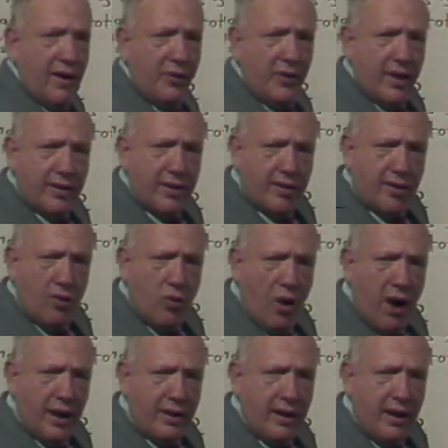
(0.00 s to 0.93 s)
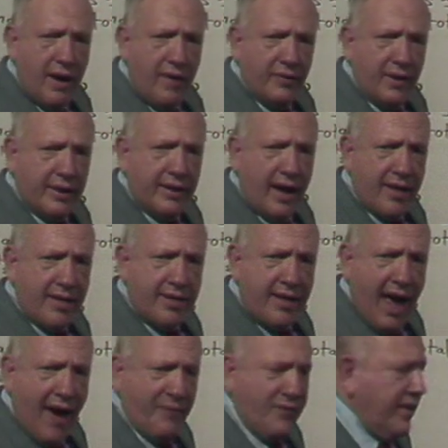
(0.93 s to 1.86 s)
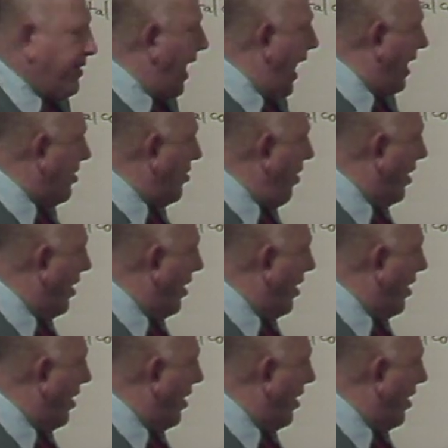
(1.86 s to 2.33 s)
This is the one that doesn't have the tax